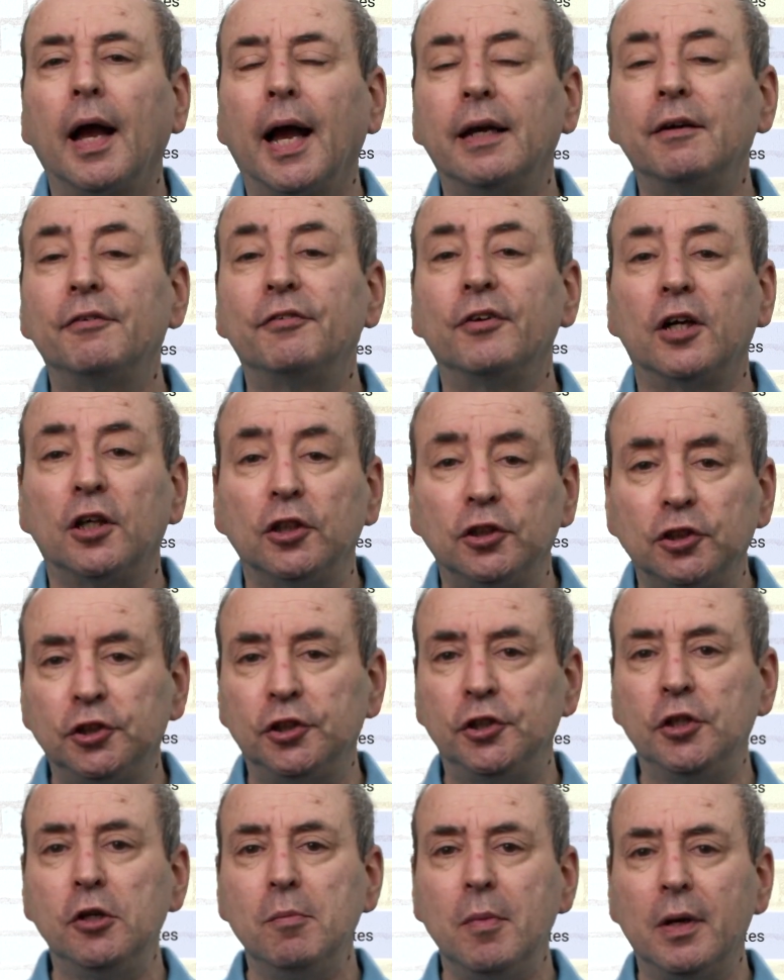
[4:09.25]
And for
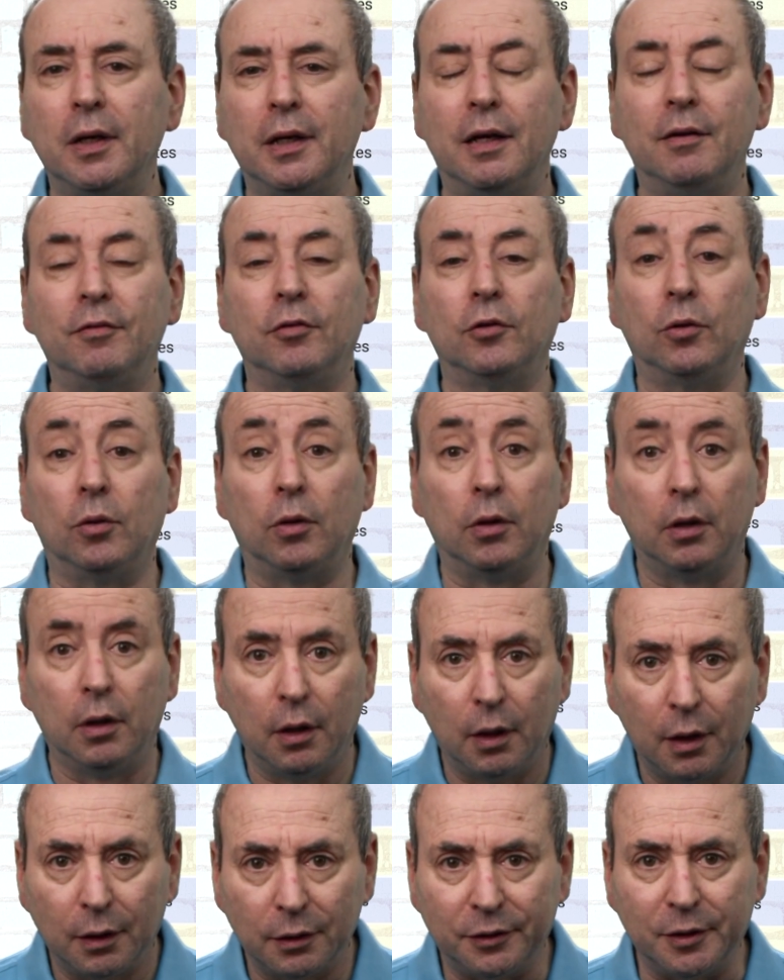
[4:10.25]
consumer level or
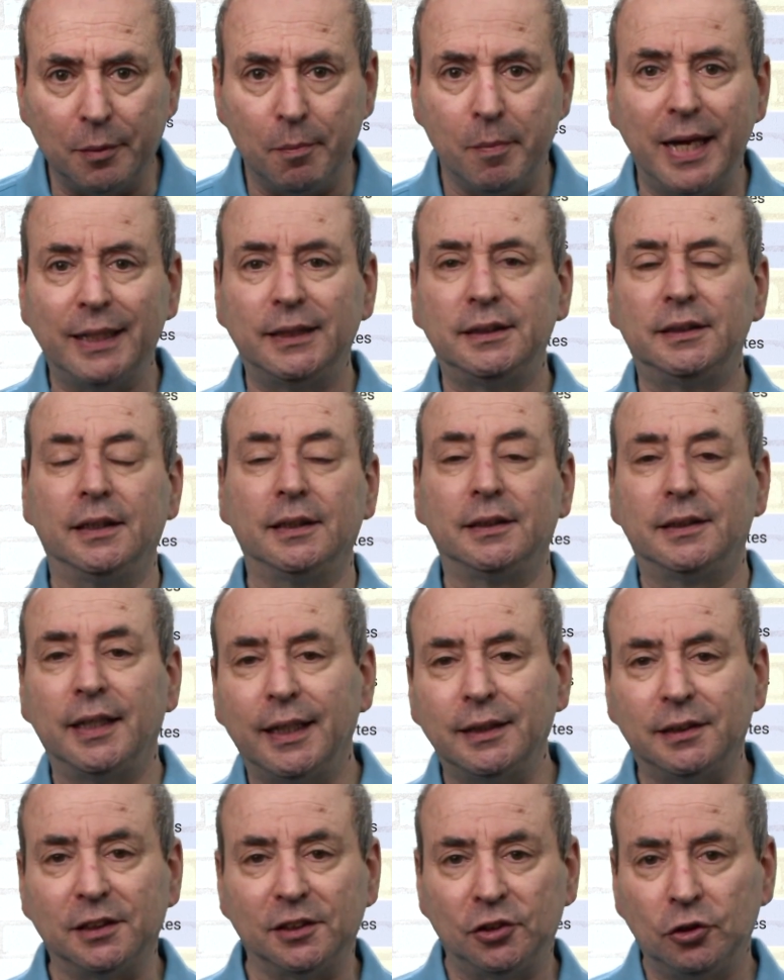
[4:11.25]
domestic
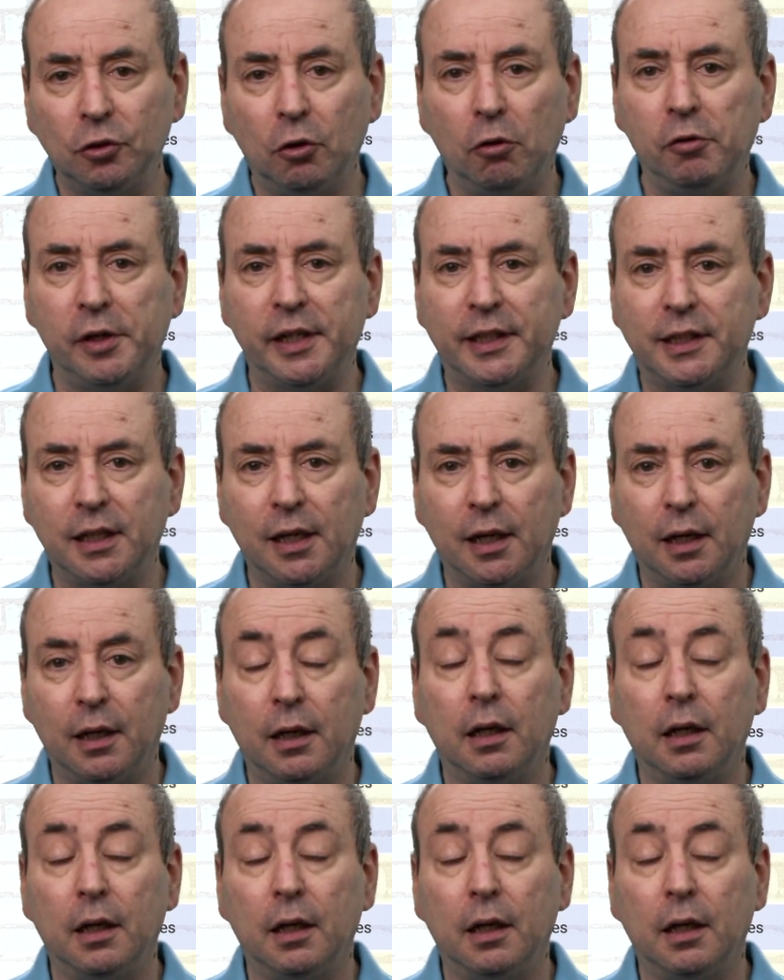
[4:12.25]
data storage,